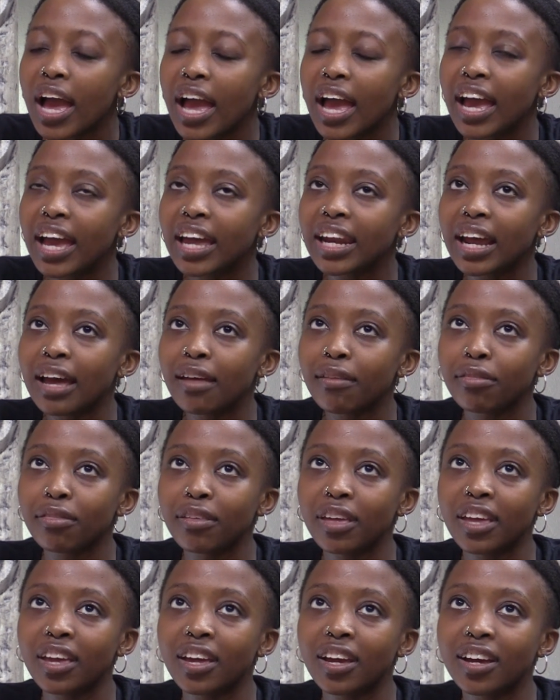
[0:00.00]
And I
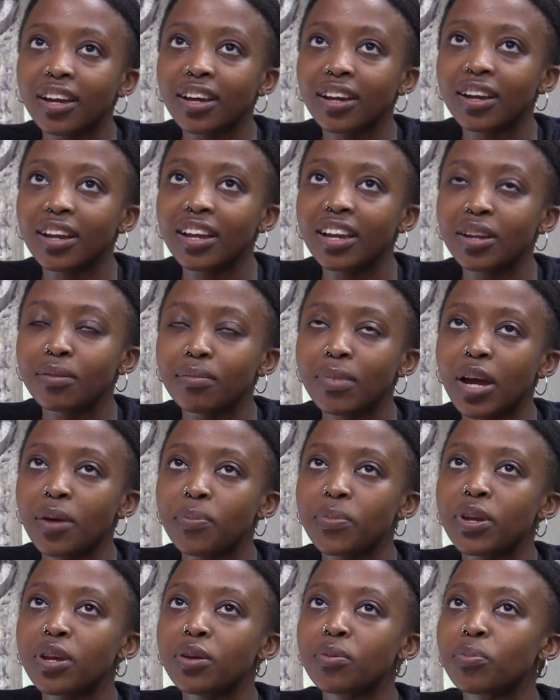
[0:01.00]
think it might
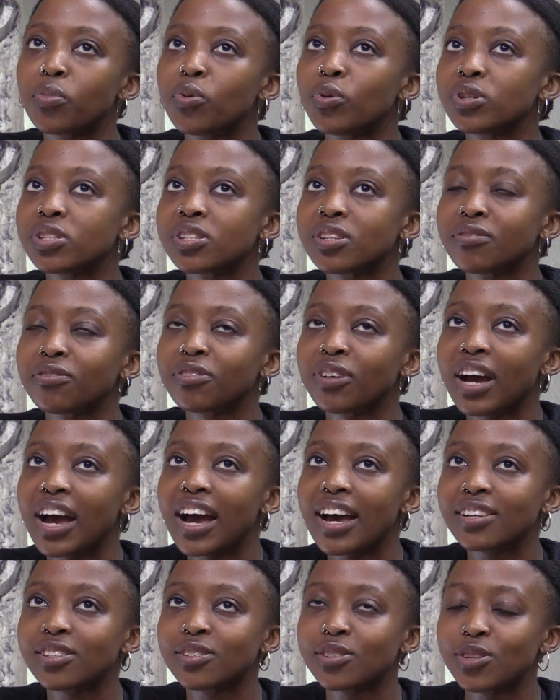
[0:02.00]
be important for
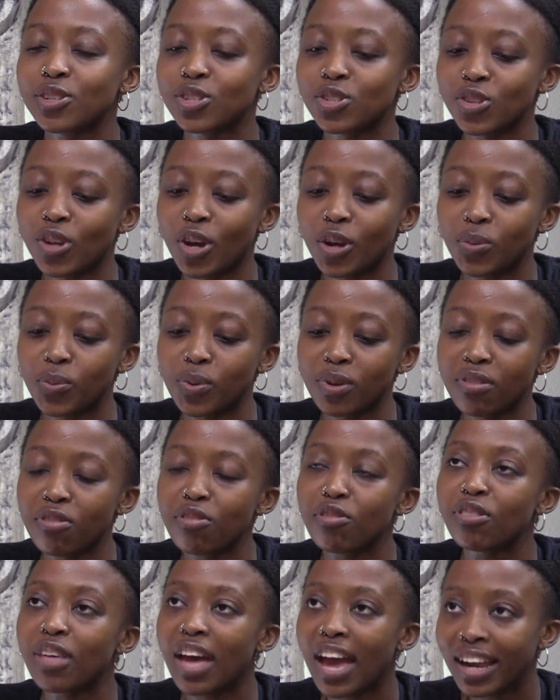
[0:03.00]
us to start
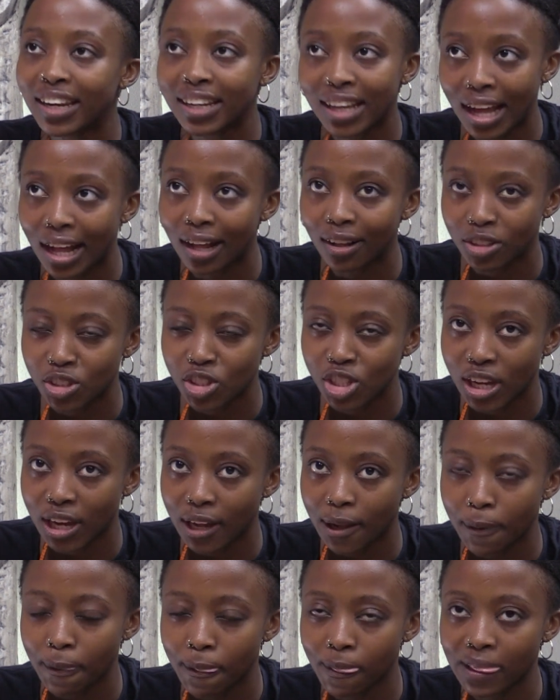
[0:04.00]
with that
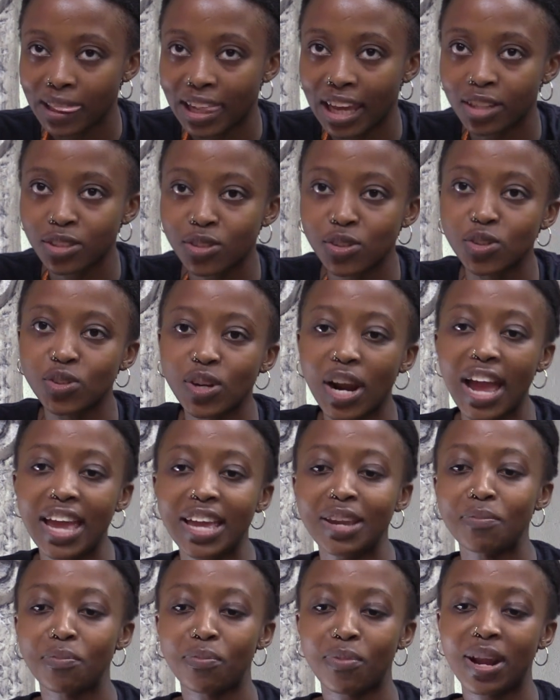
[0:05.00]
culture, like to try
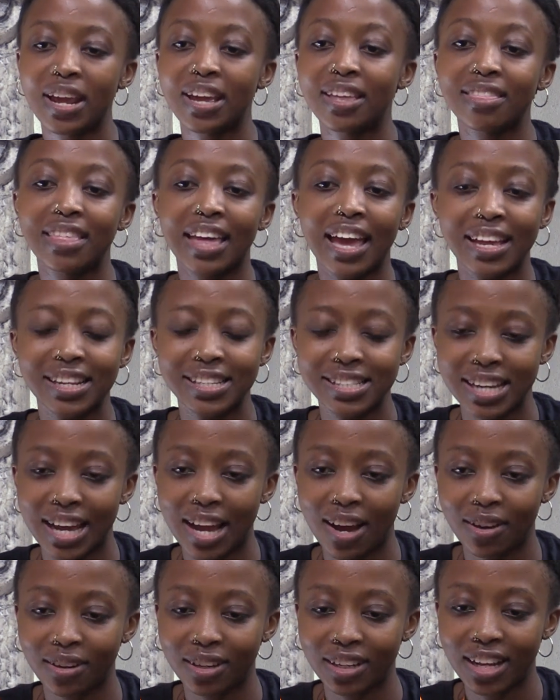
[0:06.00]
and break that
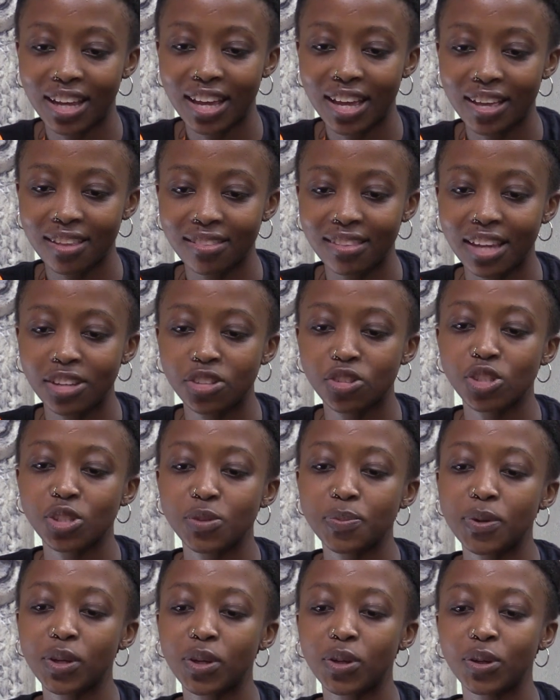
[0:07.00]
down. That just
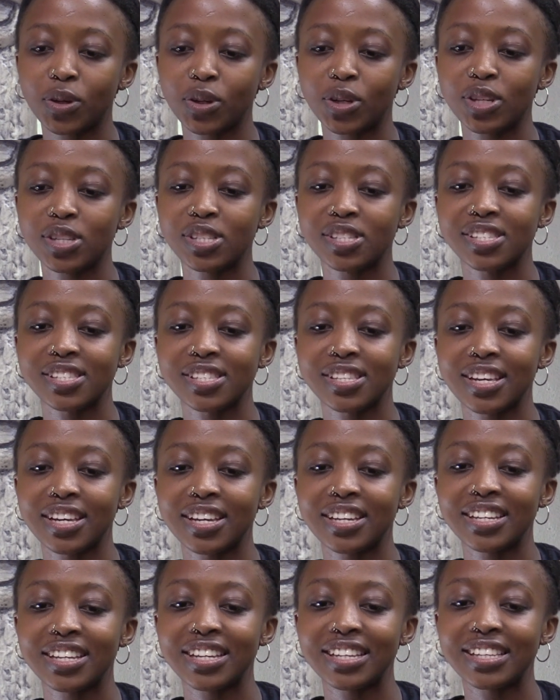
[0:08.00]
because
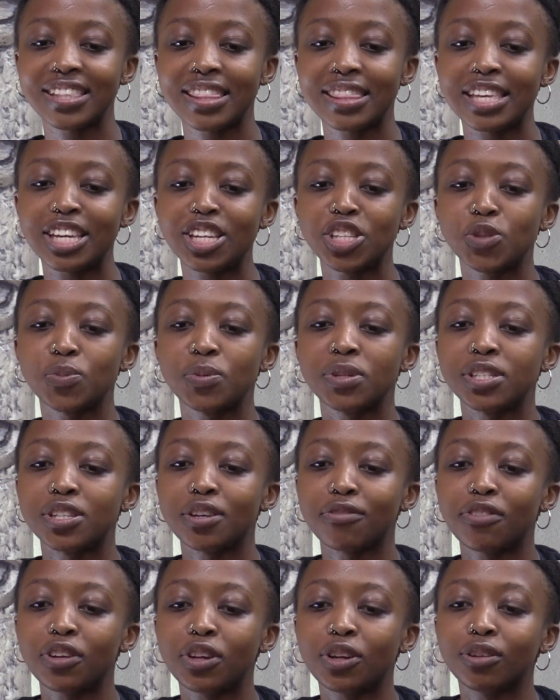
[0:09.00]
things were
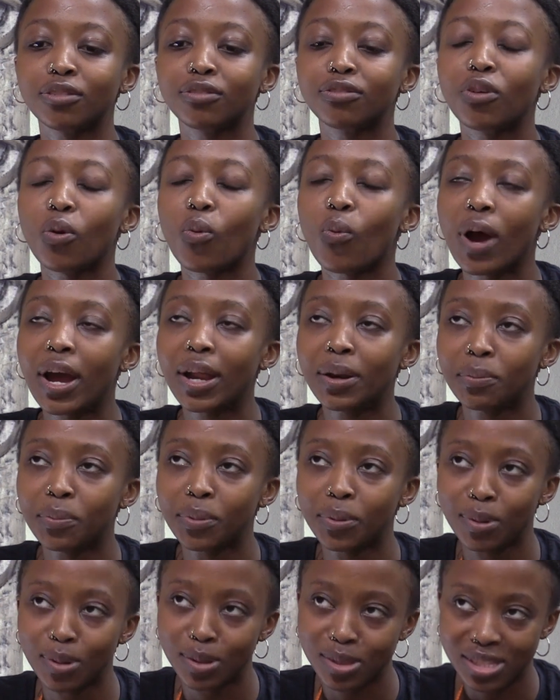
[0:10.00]
difficult for one
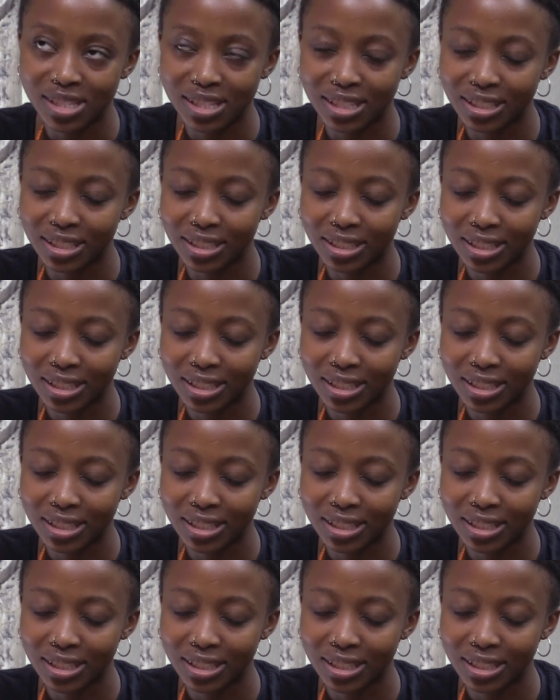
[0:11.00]
person